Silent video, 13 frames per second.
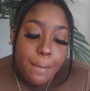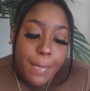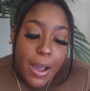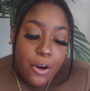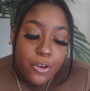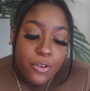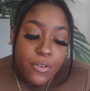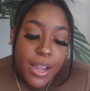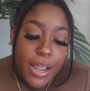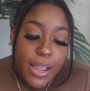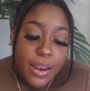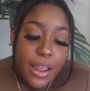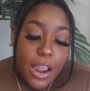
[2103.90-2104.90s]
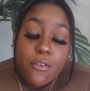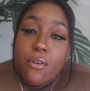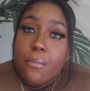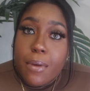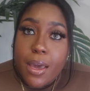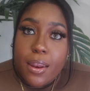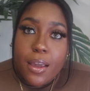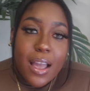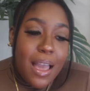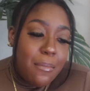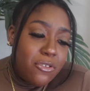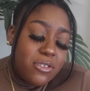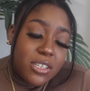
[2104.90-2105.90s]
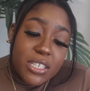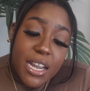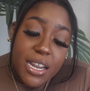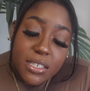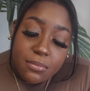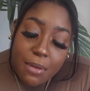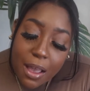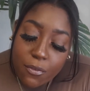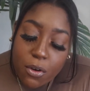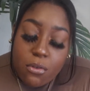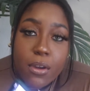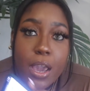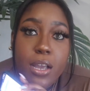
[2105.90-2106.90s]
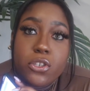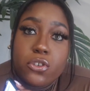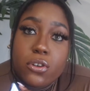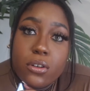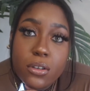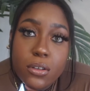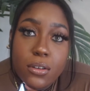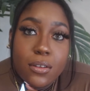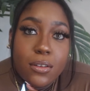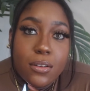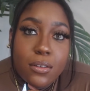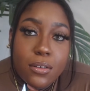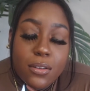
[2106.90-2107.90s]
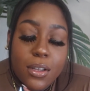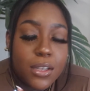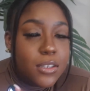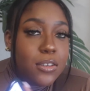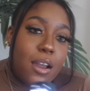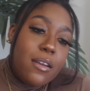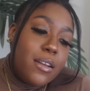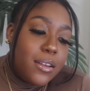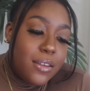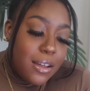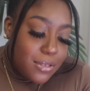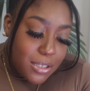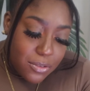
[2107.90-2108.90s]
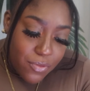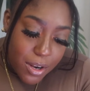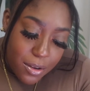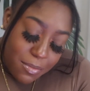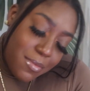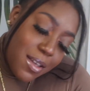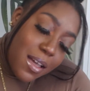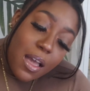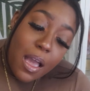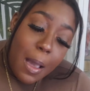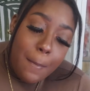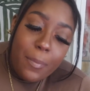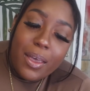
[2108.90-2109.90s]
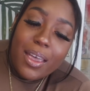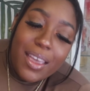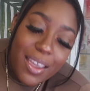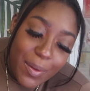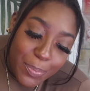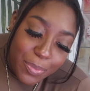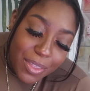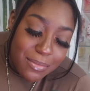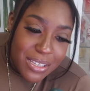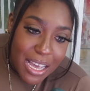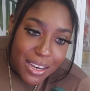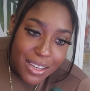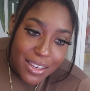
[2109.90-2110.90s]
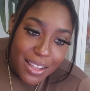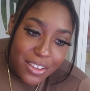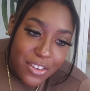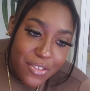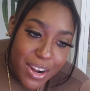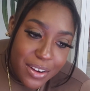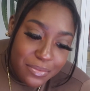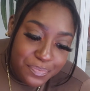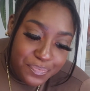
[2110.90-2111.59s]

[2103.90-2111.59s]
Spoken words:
powdery, and aromatic. I'm gonna change my phone case, y'all. Sorry, that was just random. But I'm tired of looking at the green.